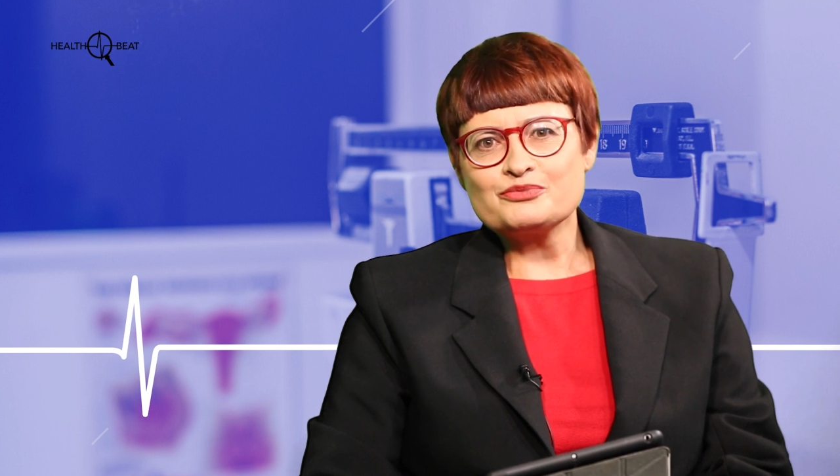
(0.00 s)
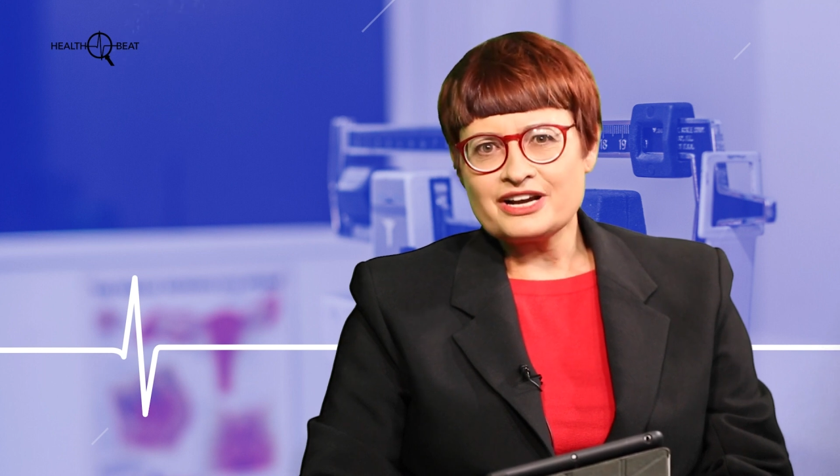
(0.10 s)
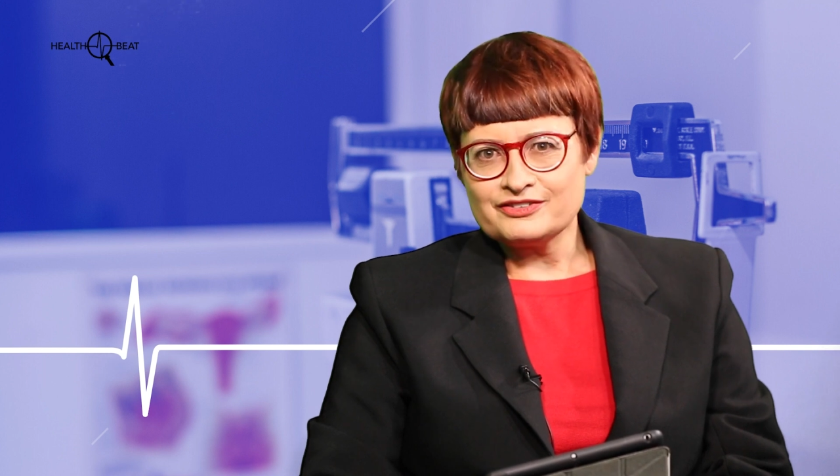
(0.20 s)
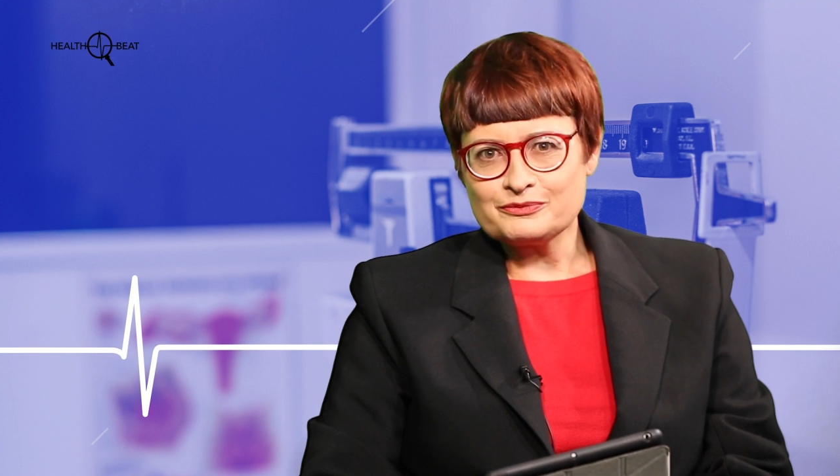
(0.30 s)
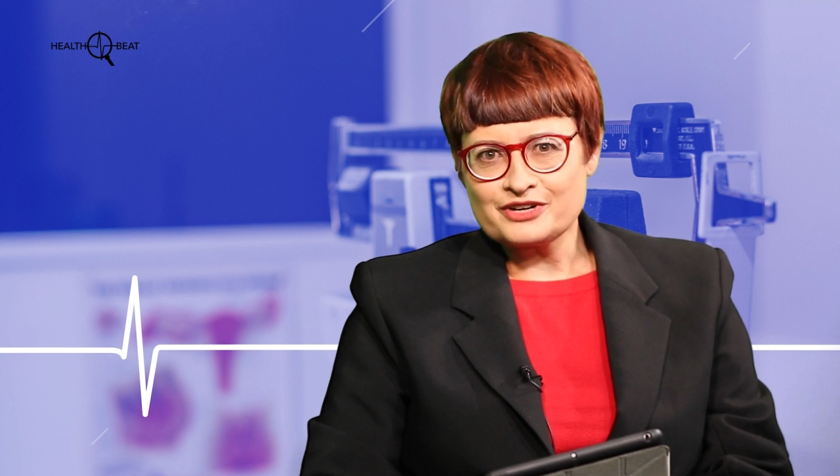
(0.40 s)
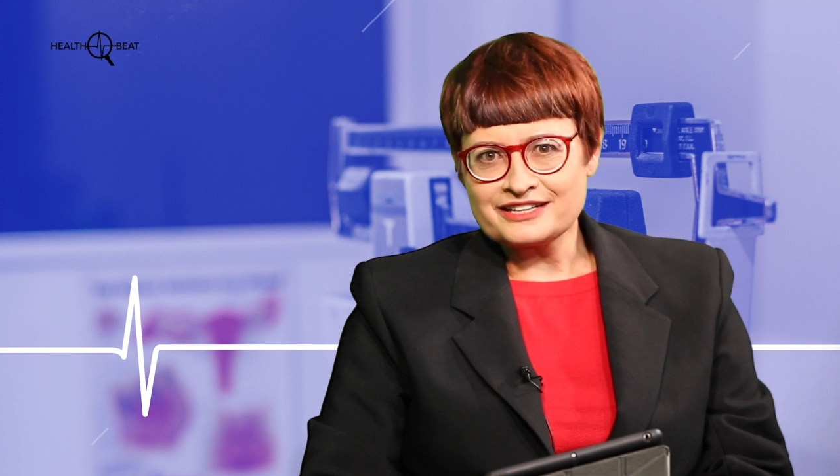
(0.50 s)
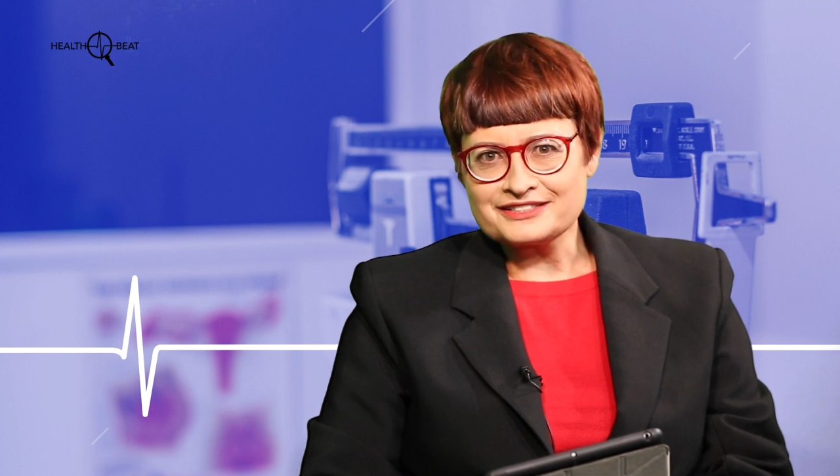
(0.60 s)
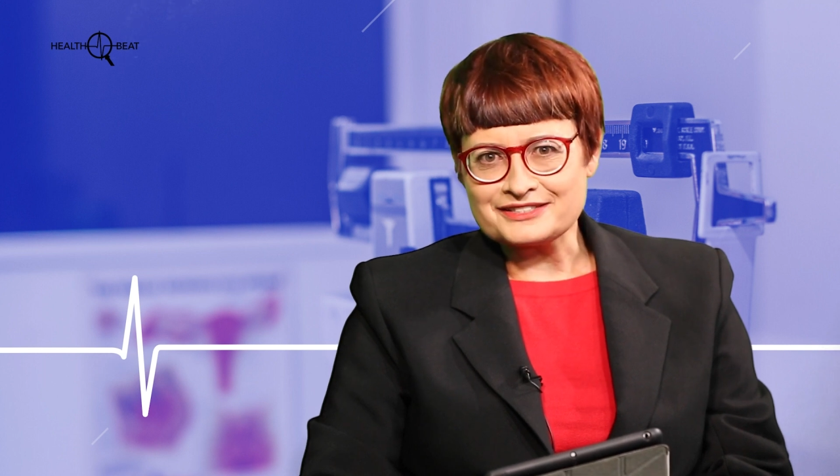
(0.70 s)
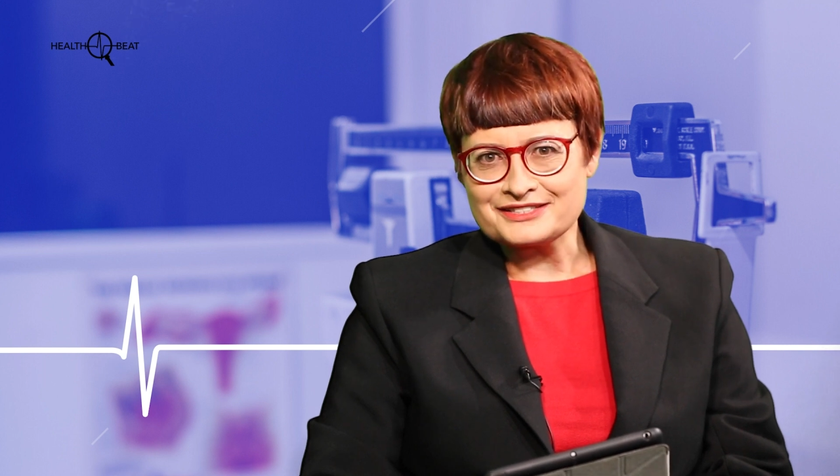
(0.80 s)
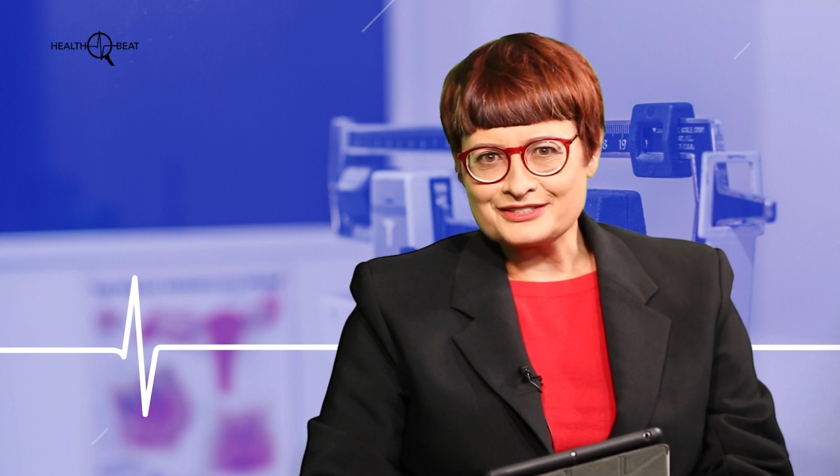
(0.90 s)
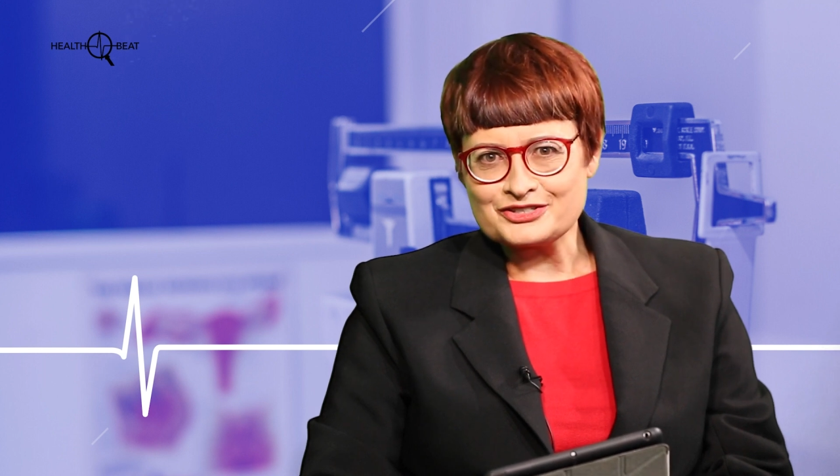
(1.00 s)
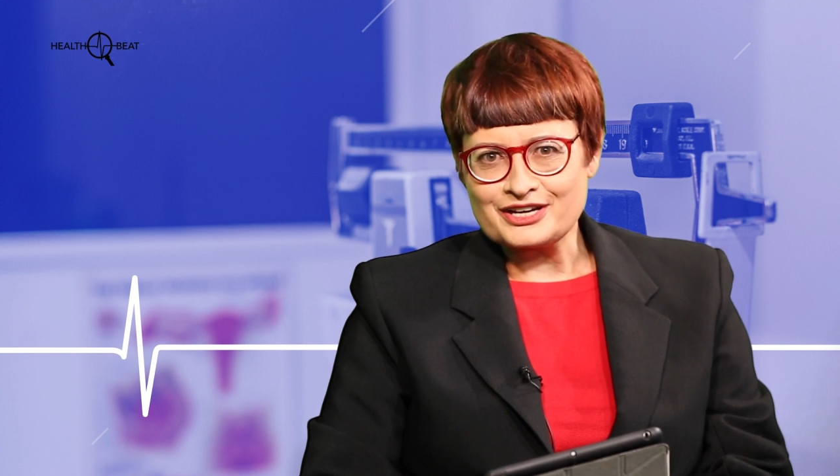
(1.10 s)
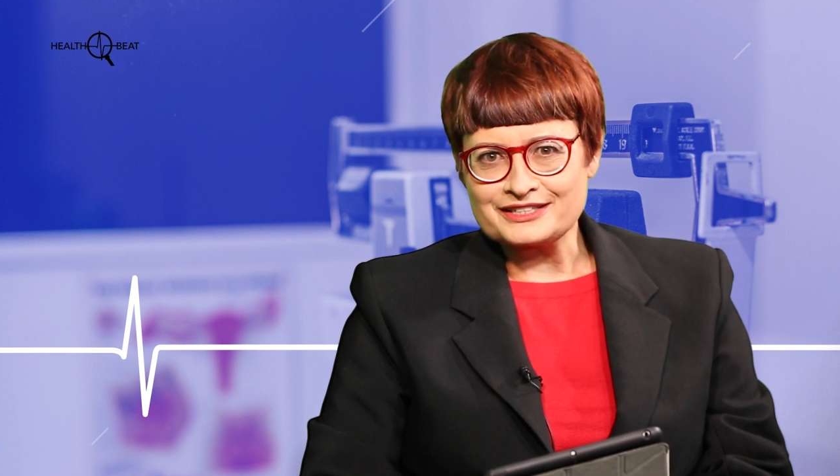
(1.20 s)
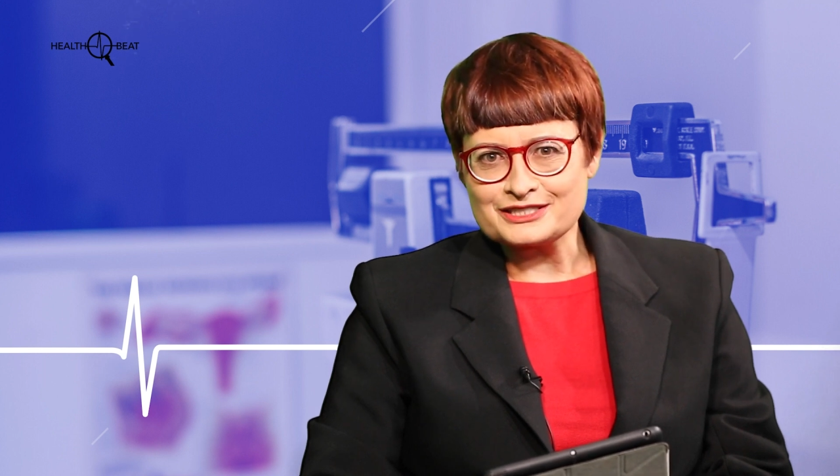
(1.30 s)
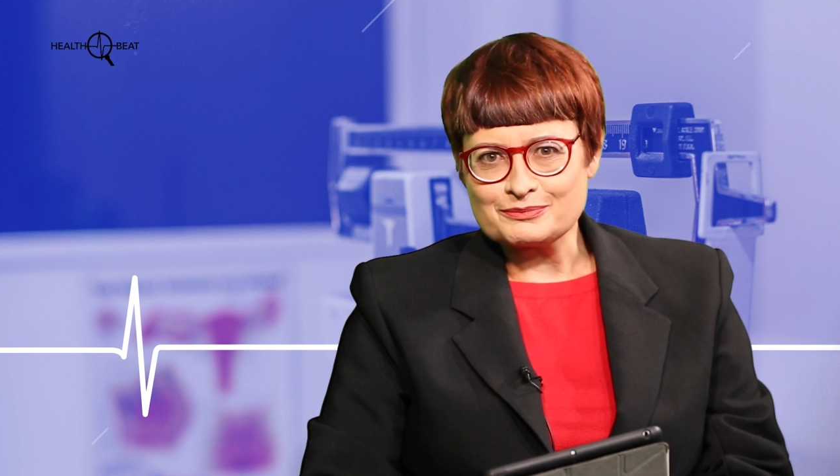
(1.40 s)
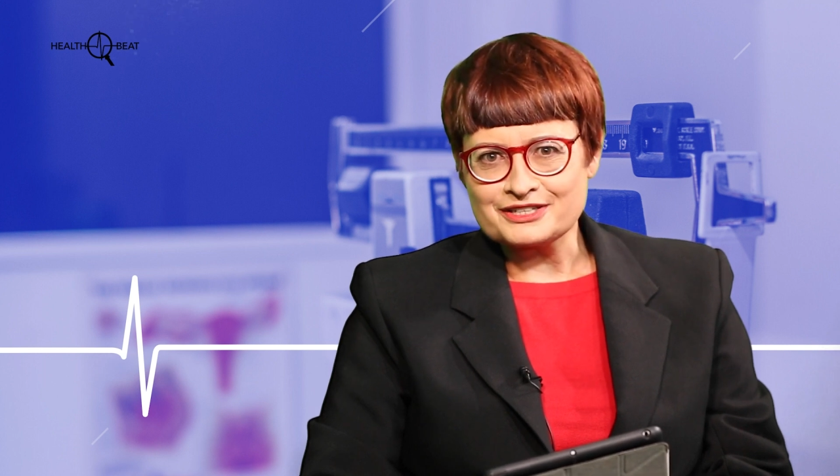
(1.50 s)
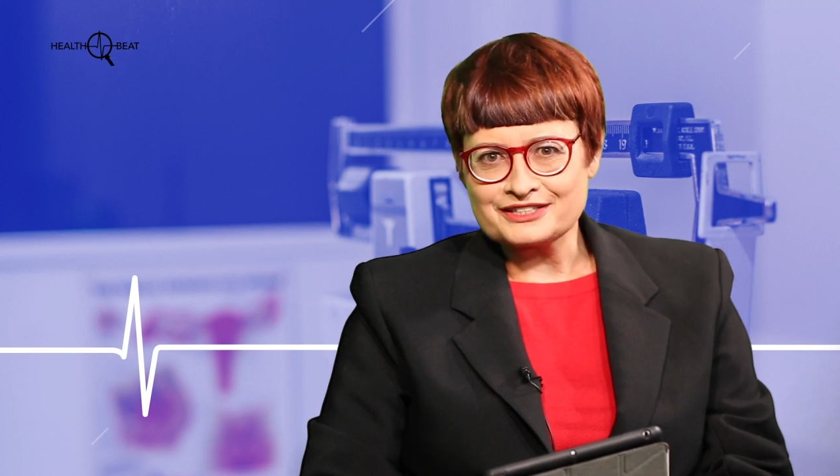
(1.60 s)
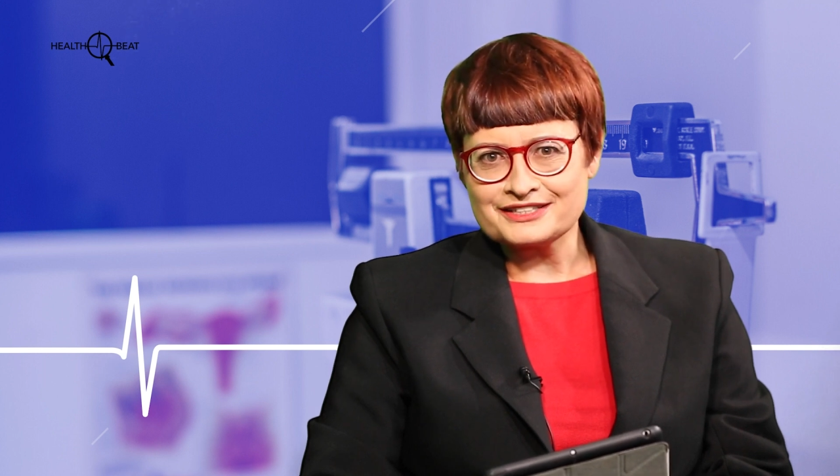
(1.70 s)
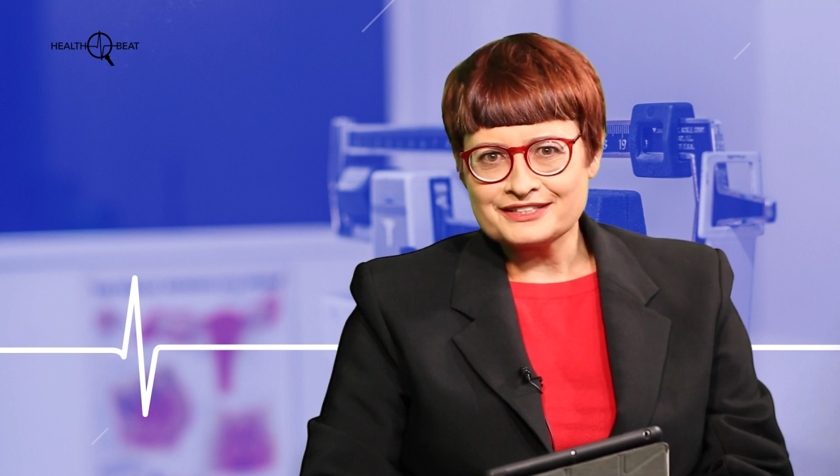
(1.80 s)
private practice in Johannesburg.